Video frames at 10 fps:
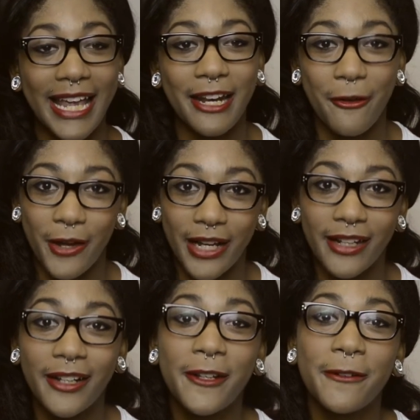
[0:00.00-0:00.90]
on
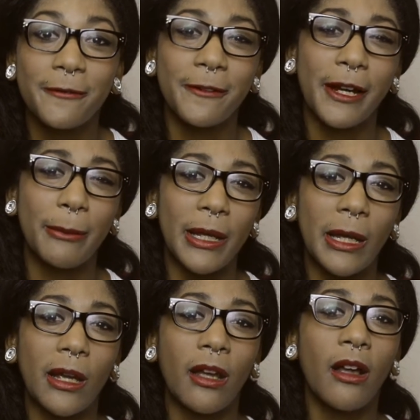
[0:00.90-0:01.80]

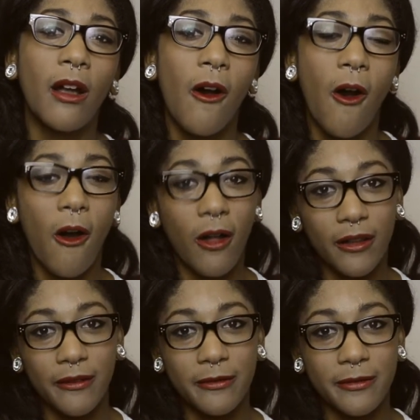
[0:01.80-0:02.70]
framing all
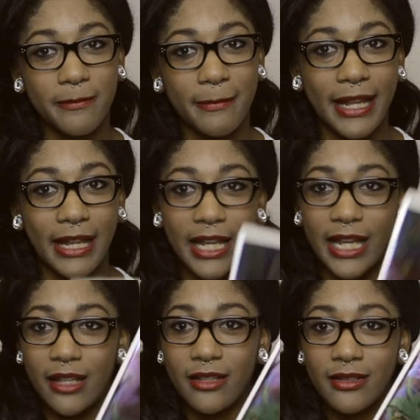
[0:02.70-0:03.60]
of my
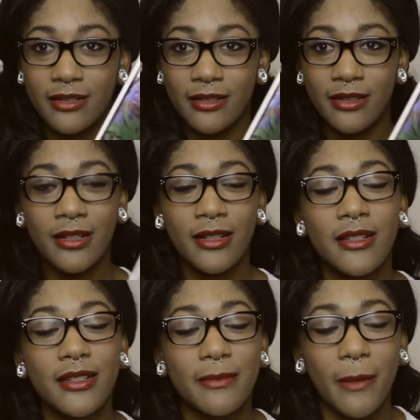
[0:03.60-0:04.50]
like
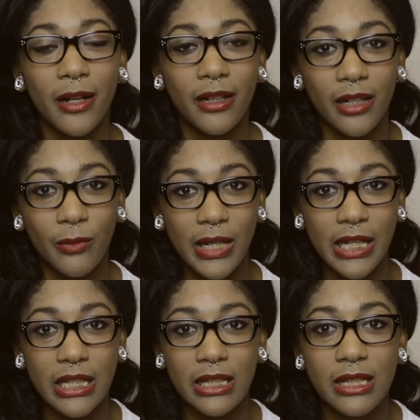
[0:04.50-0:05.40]
sparkly
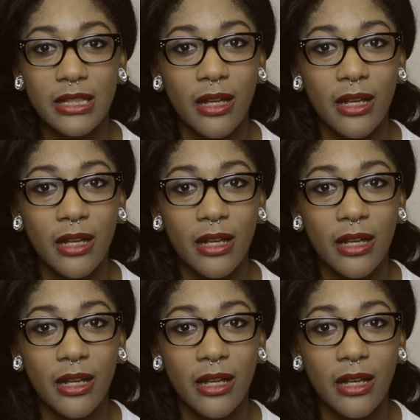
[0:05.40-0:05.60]
ones.